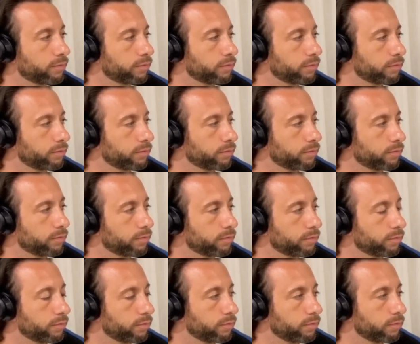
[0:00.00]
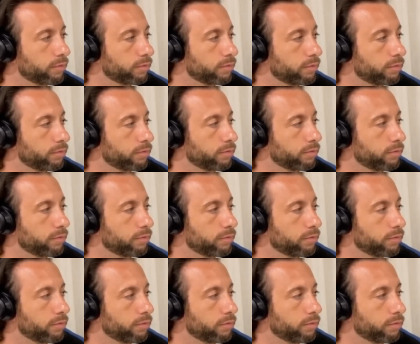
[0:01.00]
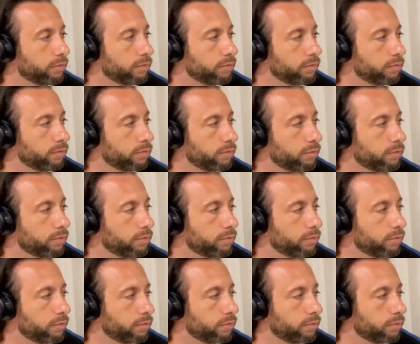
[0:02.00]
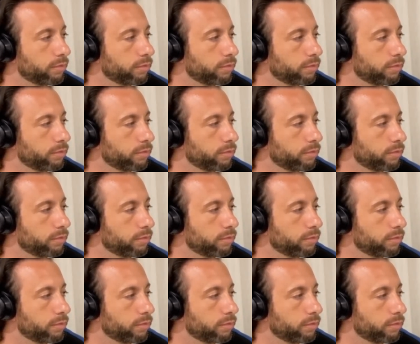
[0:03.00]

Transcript: The person shown says nothing.